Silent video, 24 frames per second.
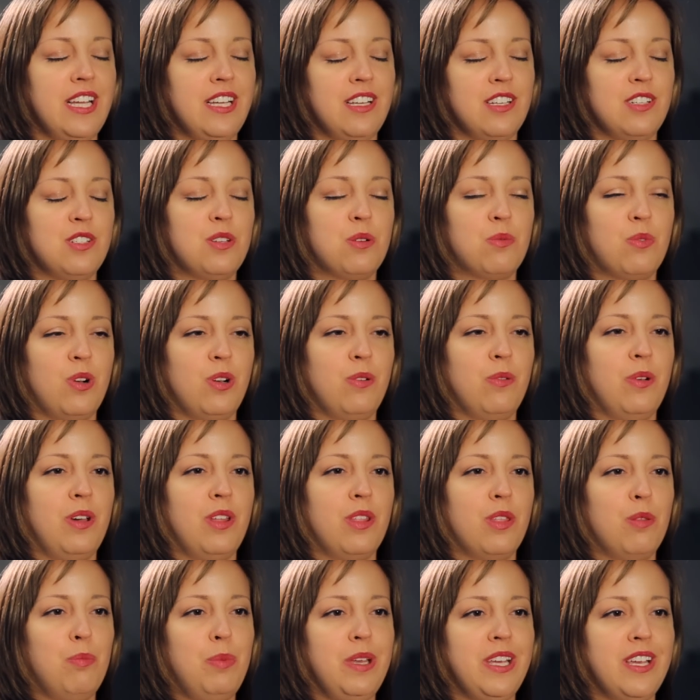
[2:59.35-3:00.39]
lichen to work
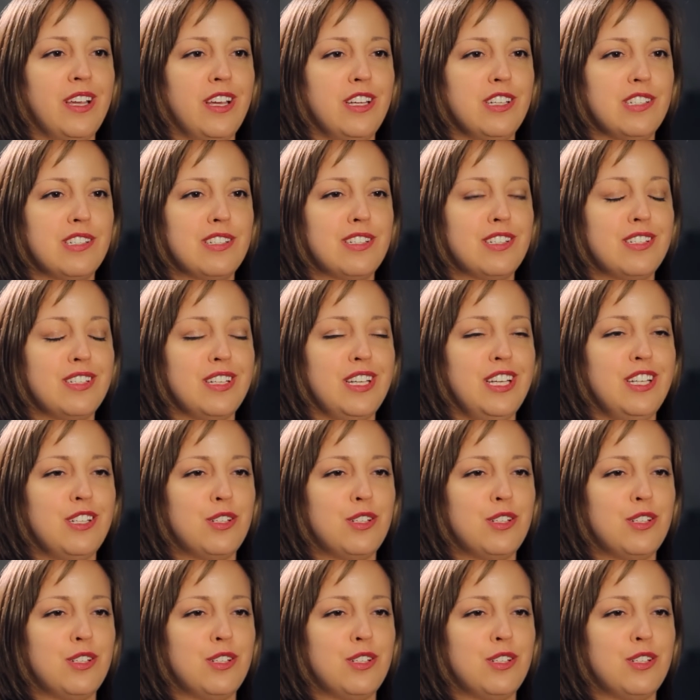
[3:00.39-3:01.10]
with because